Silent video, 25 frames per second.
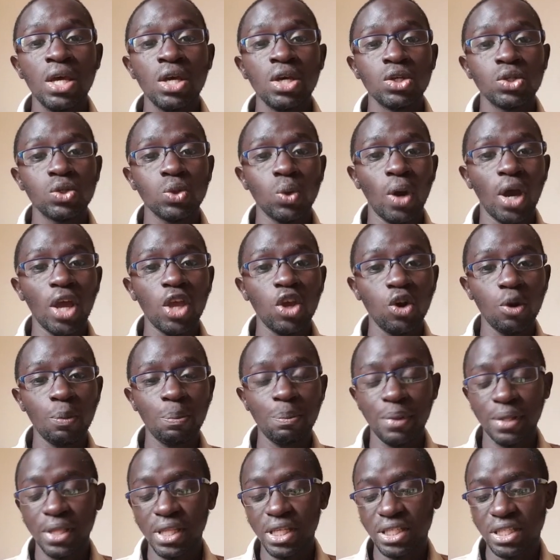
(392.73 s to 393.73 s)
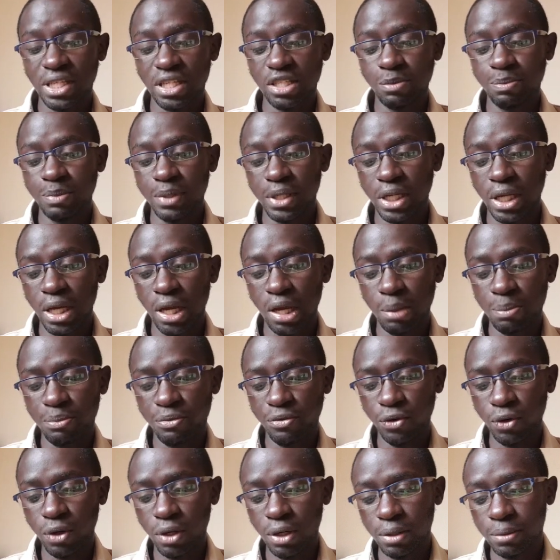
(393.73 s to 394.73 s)
So I hope this has been
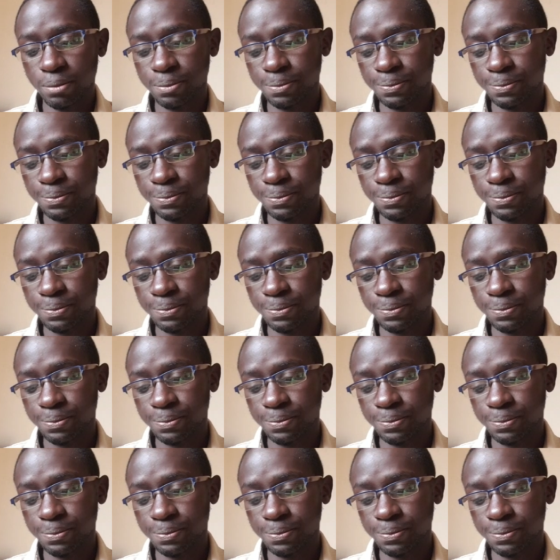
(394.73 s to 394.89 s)
helpful,